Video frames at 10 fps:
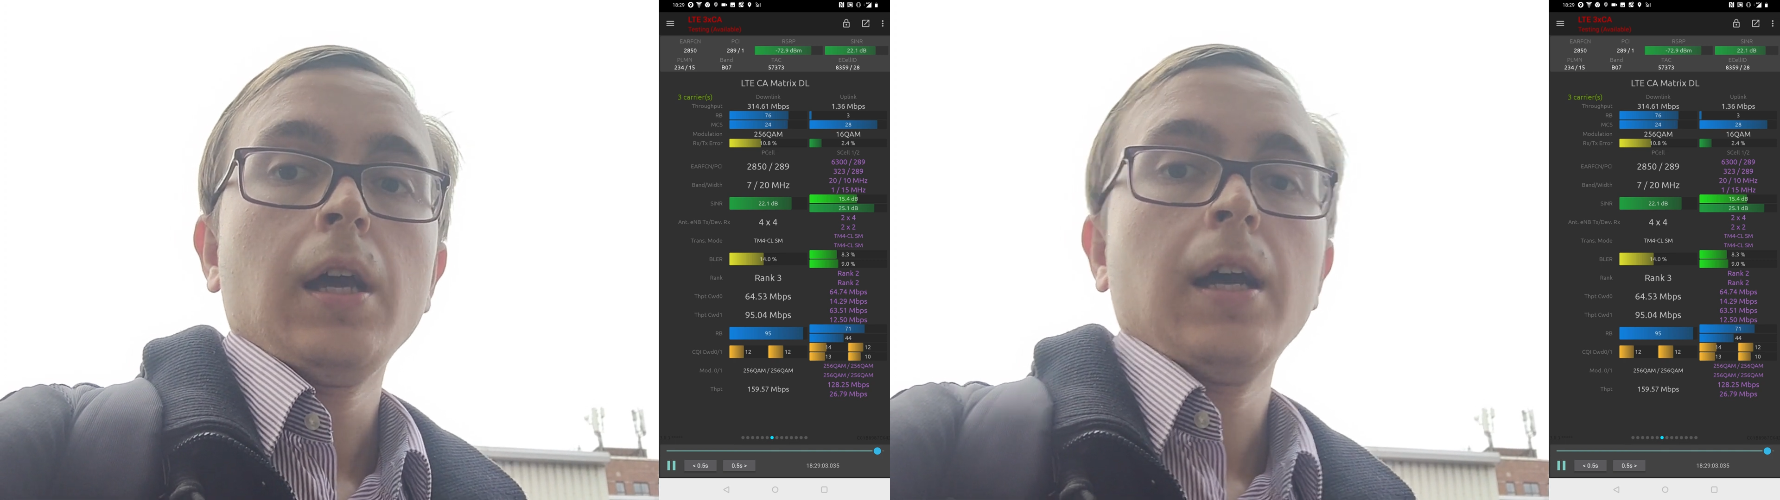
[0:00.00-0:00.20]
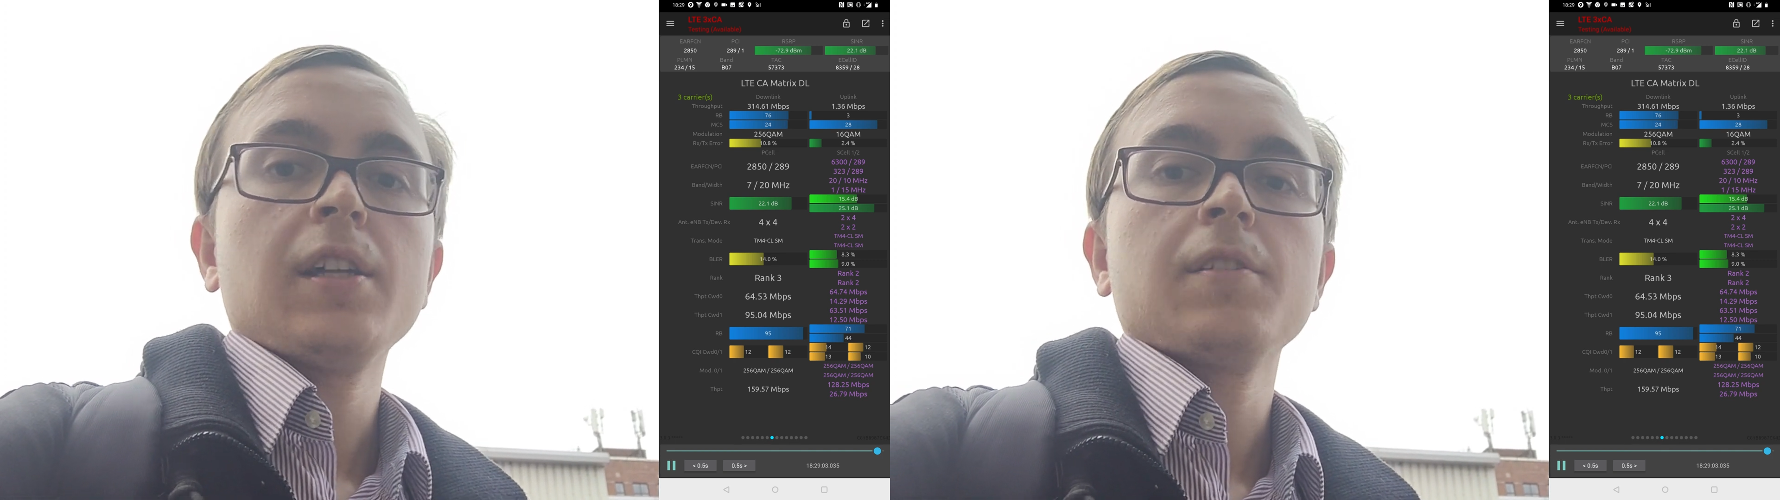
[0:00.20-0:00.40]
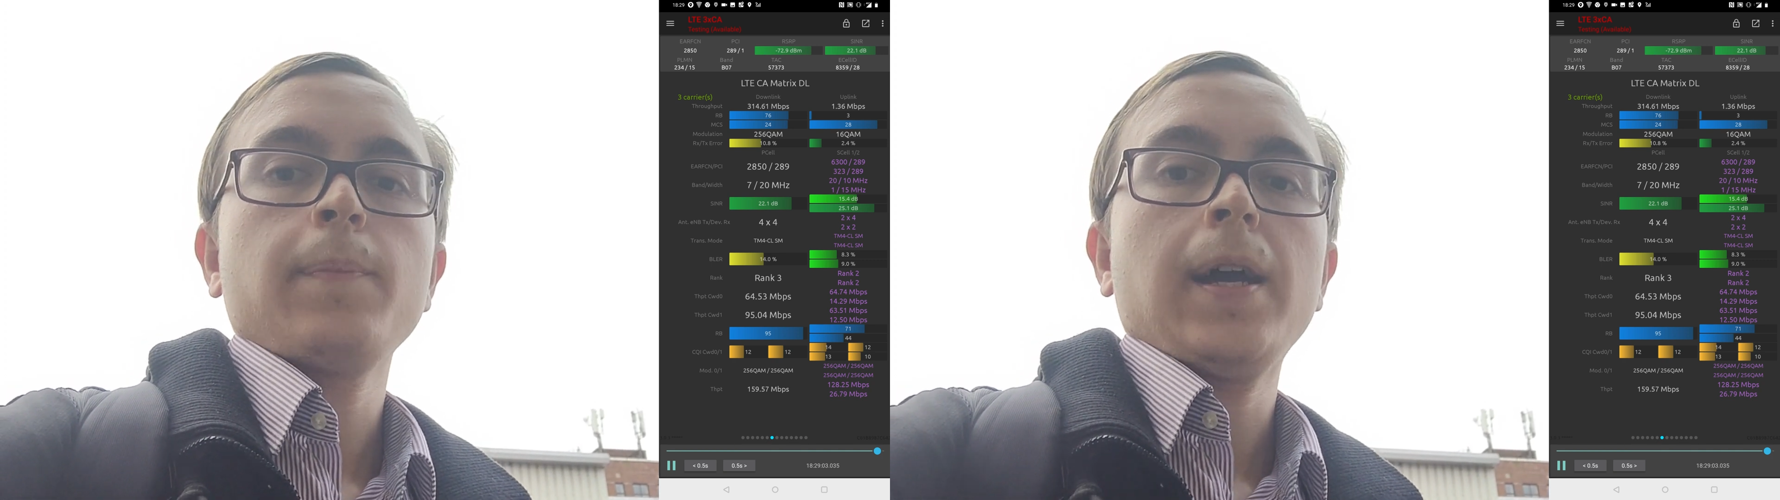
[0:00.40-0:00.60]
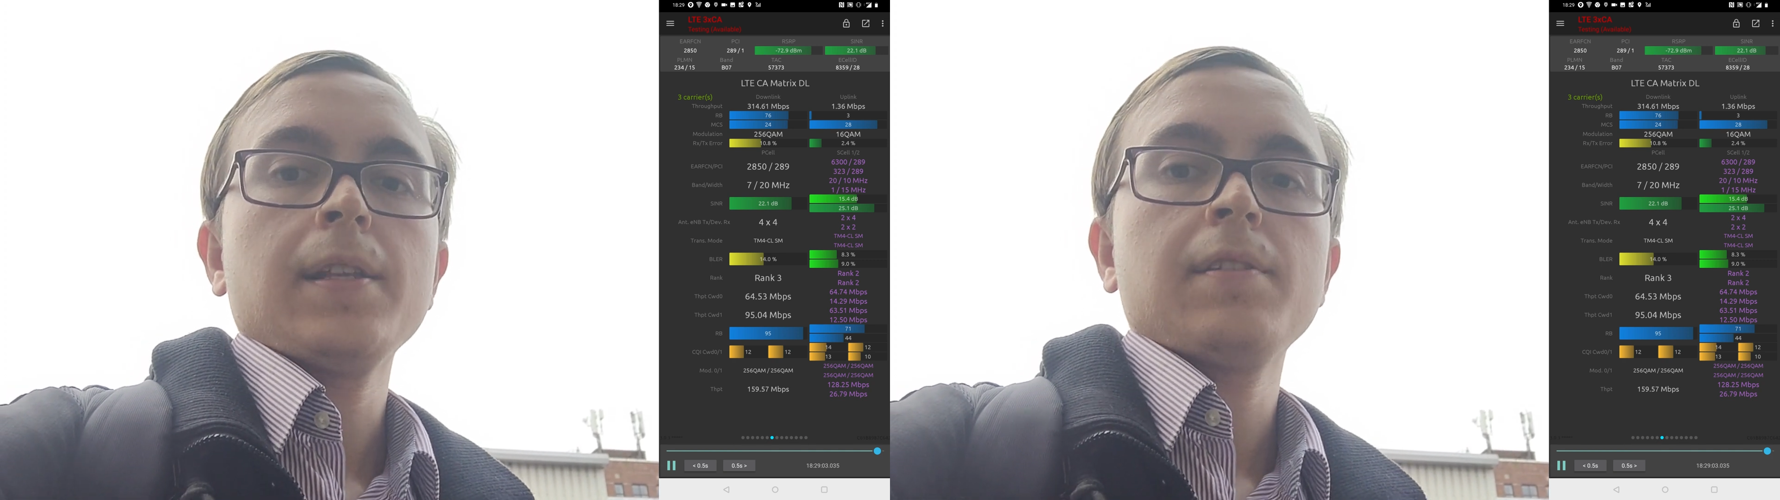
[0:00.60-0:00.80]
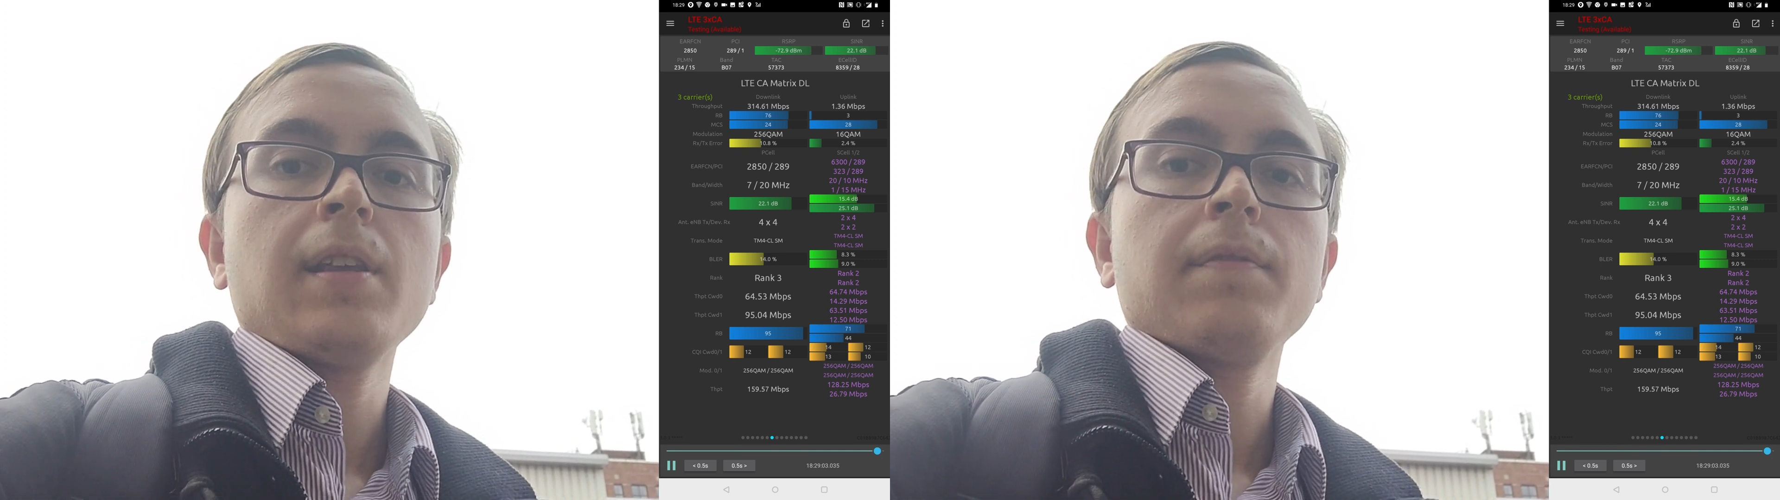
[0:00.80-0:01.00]
and
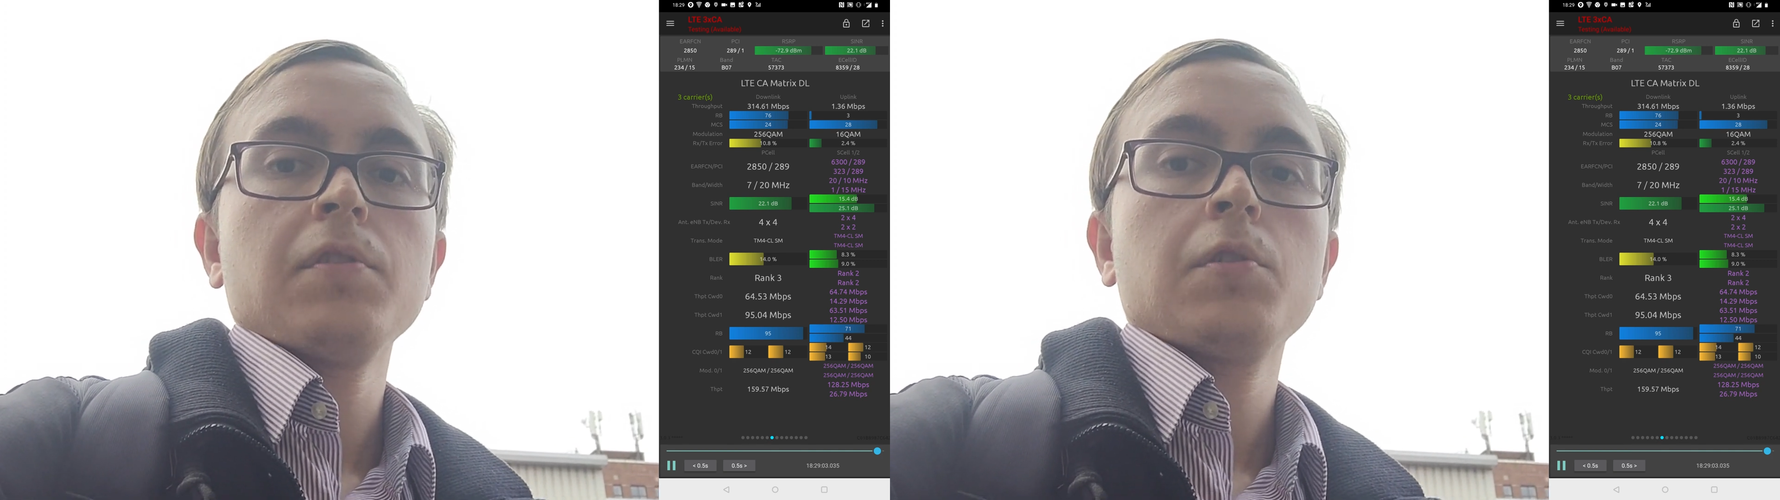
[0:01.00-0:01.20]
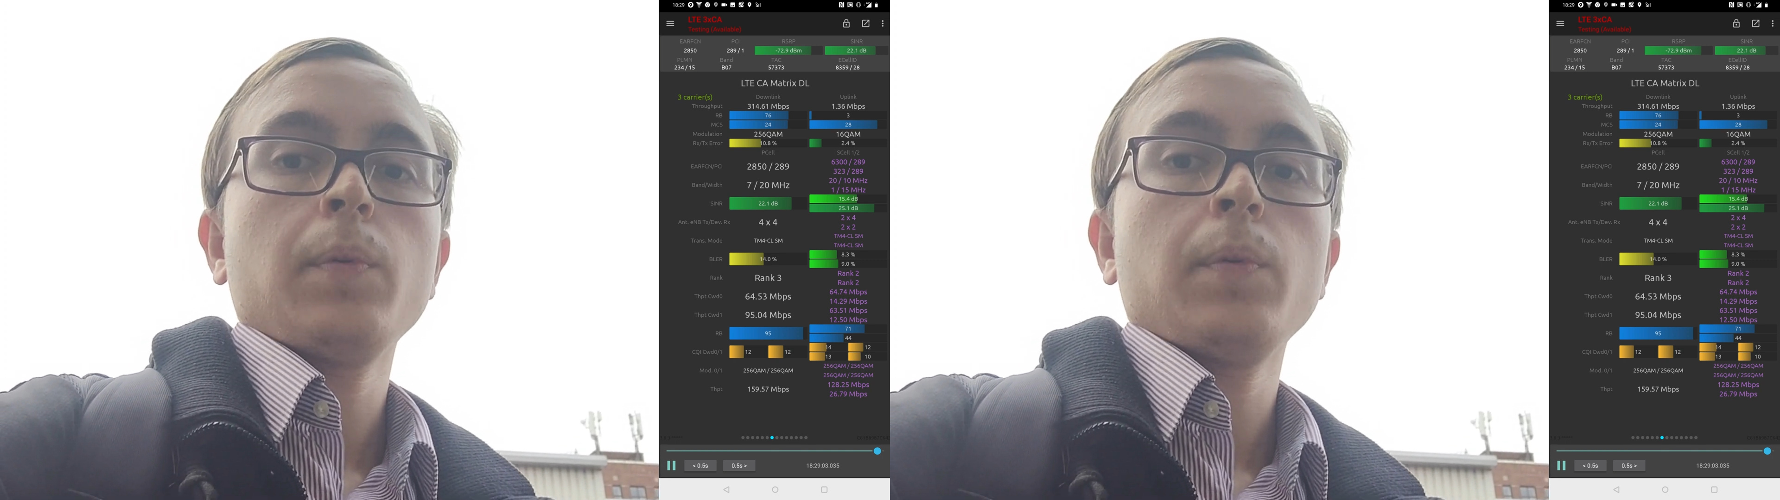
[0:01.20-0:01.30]
band 7,